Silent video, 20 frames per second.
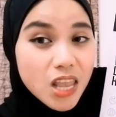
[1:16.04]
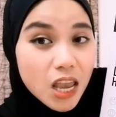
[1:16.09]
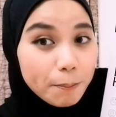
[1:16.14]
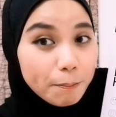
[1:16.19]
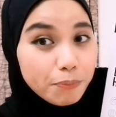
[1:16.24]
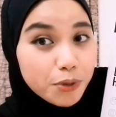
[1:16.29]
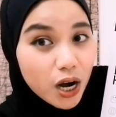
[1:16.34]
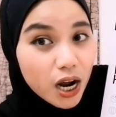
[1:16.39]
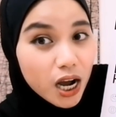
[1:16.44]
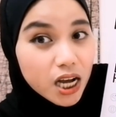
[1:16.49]

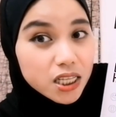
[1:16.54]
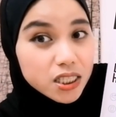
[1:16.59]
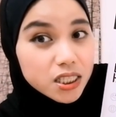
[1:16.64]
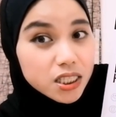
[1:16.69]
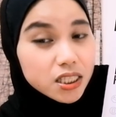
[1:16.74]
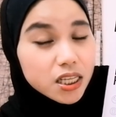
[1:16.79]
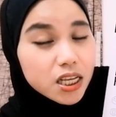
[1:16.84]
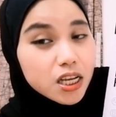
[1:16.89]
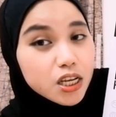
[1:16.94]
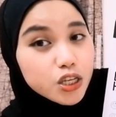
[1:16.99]

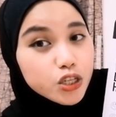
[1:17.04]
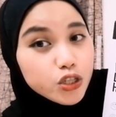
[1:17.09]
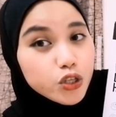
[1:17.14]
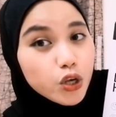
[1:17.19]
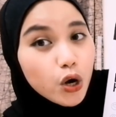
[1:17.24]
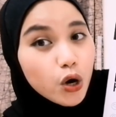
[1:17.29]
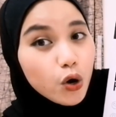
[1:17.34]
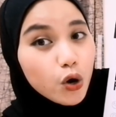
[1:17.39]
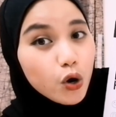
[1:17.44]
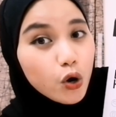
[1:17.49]
brand.
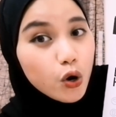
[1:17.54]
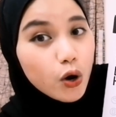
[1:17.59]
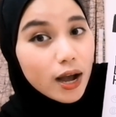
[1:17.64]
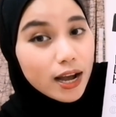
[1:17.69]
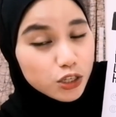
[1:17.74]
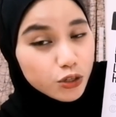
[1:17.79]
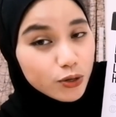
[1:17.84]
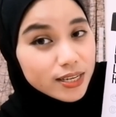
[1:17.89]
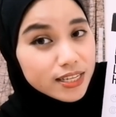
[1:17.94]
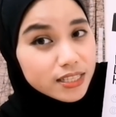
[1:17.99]
So
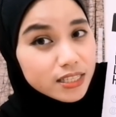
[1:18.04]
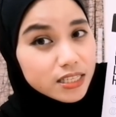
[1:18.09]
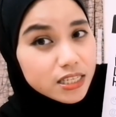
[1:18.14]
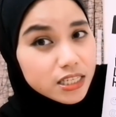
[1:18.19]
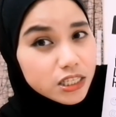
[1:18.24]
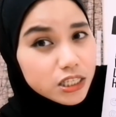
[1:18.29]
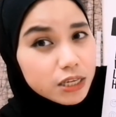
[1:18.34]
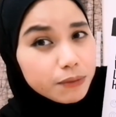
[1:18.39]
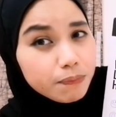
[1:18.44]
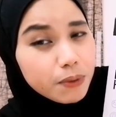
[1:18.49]
actually
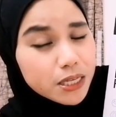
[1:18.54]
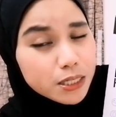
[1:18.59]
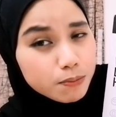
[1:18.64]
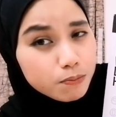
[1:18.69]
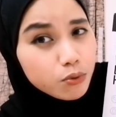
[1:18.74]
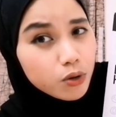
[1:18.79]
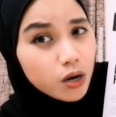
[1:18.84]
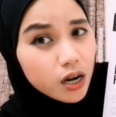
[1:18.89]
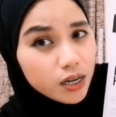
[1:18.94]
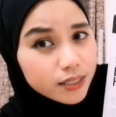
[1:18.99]
this Geepas
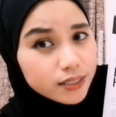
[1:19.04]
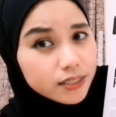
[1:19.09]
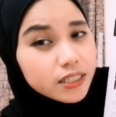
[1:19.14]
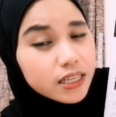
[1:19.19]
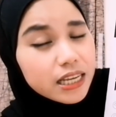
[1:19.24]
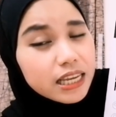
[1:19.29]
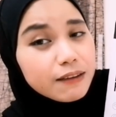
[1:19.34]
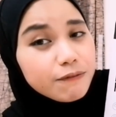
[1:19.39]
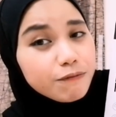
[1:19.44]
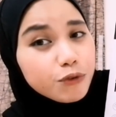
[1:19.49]
brand,
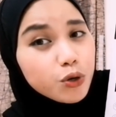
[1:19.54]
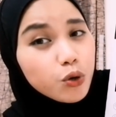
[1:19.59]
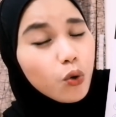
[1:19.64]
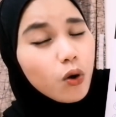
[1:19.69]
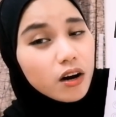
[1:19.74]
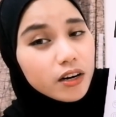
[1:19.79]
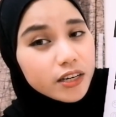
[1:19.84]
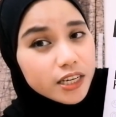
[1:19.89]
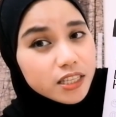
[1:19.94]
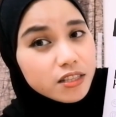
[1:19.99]
if you
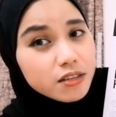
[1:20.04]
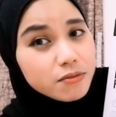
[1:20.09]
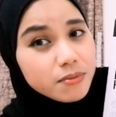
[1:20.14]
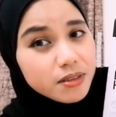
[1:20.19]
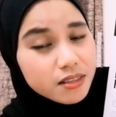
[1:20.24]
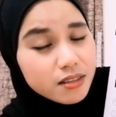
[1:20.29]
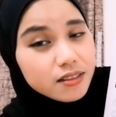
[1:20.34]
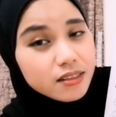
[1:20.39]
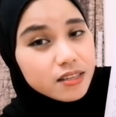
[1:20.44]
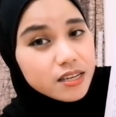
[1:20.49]
are in the
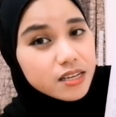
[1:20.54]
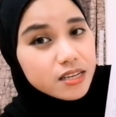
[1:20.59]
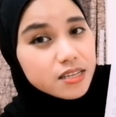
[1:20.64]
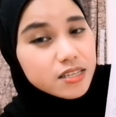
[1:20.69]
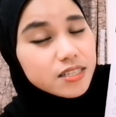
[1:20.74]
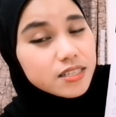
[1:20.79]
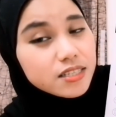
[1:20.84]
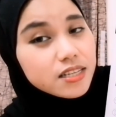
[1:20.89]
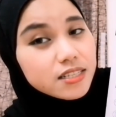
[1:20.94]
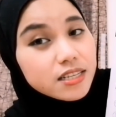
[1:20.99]
Middle
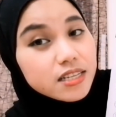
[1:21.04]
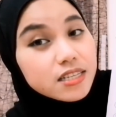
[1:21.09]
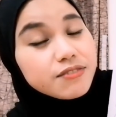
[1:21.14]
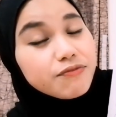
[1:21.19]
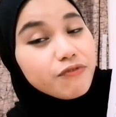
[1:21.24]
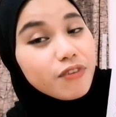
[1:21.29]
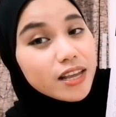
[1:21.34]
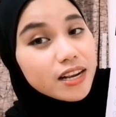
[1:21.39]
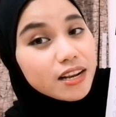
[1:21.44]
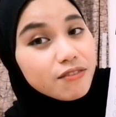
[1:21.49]
East, this is
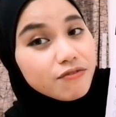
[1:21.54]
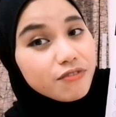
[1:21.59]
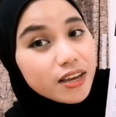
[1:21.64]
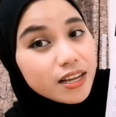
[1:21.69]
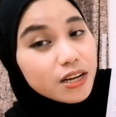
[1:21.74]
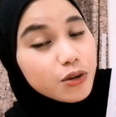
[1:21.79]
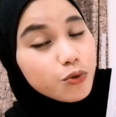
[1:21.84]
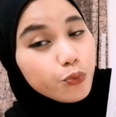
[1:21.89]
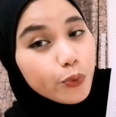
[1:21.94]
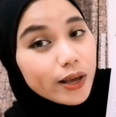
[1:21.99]
very,
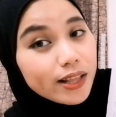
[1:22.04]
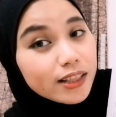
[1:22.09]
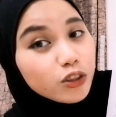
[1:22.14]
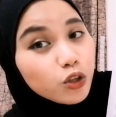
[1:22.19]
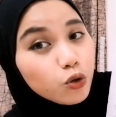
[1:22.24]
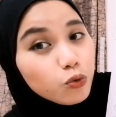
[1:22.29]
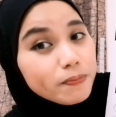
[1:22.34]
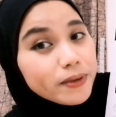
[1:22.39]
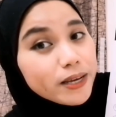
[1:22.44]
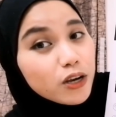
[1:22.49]
very well
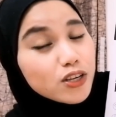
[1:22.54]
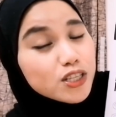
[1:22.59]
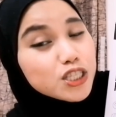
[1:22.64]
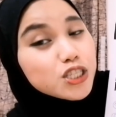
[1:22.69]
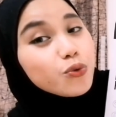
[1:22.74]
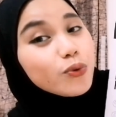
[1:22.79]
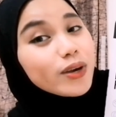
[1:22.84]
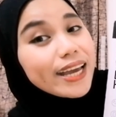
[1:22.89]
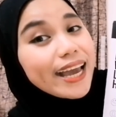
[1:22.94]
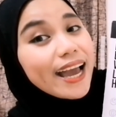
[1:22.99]
known because
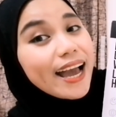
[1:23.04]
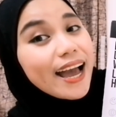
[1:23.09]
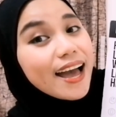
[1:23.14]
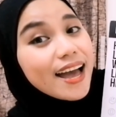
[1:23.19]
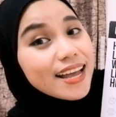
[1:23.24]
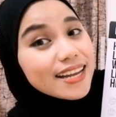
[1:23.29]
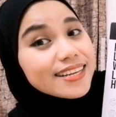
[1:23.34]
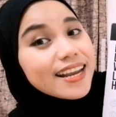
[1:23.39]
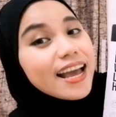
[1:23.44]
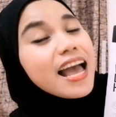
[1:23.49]
you
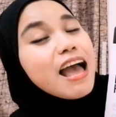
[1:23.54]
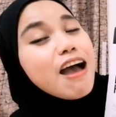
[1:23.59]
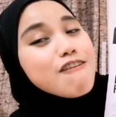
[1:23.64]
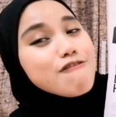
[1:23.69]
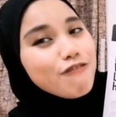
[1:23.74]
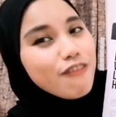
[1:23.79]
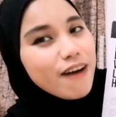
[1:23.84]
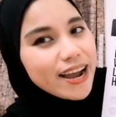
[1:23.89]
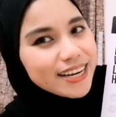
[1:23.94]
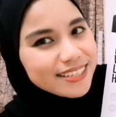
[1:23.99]
can
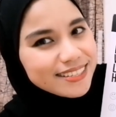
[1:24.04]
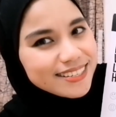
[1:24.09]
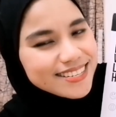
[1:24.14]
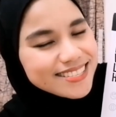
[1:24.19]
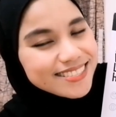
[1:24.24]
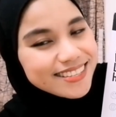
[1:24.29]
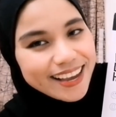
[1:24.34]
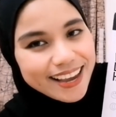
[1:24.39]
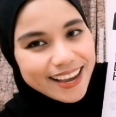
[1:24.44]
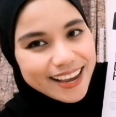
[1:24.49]
find
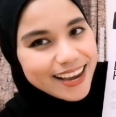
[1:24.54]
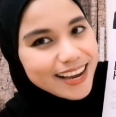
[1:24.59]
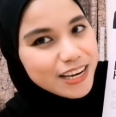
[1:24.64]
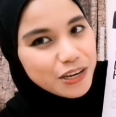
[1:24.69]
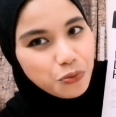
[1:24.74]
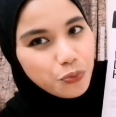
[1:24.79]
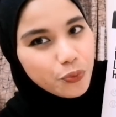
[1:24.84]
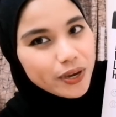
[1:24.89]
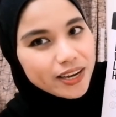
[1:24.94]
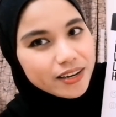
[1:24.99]
it
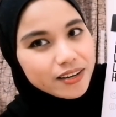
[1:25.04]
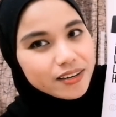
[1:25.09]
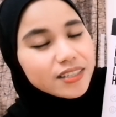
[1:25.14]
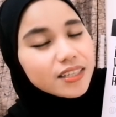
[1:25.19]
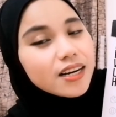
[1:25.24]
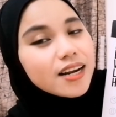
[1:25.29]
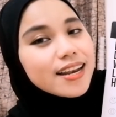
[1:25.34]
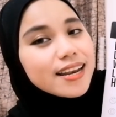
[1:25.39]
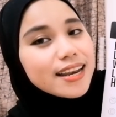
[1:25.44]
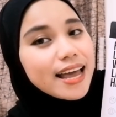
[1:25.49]

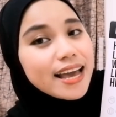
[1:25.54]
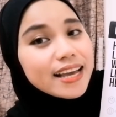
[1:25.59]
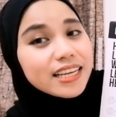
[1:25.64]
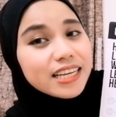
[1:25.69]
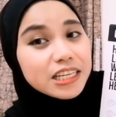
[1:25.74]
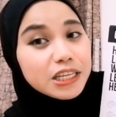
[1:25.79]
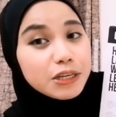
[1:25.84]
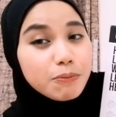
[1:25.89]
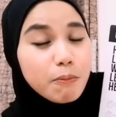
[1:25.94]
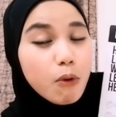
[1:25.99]
anywhere like
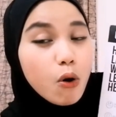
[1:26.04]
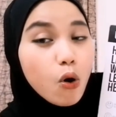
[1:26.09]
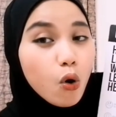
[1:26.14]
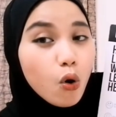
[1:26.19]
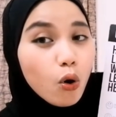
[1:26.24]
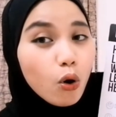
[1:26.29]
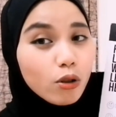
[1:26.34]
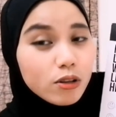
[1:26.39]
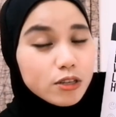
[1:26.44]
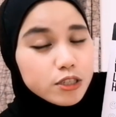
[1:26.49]
in the
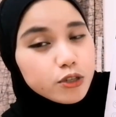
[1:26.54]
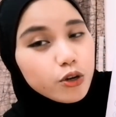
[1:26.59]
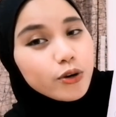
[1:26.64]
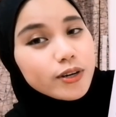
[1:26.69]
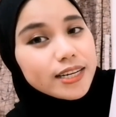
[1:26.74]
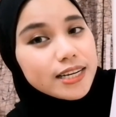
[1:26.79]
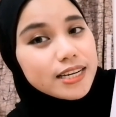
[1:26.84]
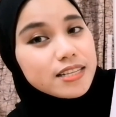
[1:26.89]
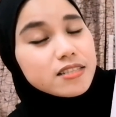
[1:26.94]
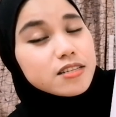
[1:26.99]
malls
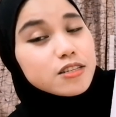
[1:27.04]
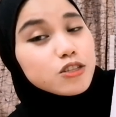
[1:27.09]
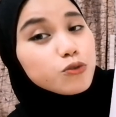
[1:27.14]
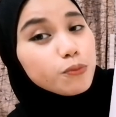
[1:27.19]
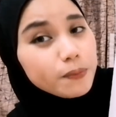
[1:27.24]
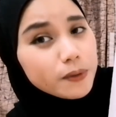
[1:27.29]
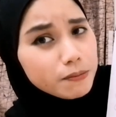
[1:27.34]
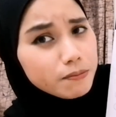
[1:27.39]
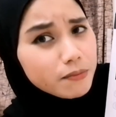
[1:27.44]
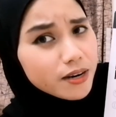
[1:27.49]
or in the
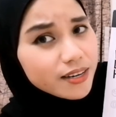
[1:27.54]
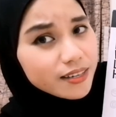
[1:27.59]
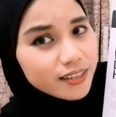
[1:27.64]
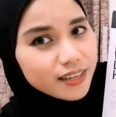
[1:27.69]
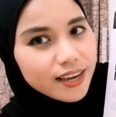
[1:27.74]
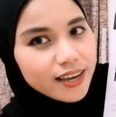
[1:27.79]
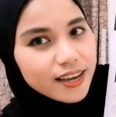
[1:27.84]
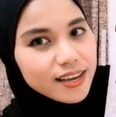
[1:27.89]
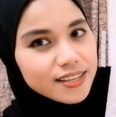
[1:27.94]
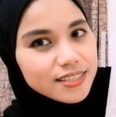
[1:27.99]

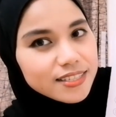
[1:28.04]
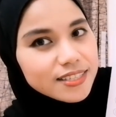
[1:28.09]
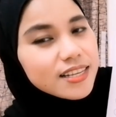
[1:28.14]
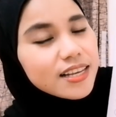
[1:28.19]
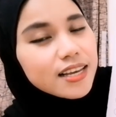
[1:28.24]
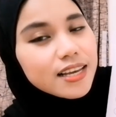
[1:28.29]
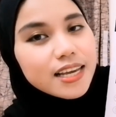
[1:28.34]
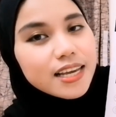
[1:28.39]
supermarkets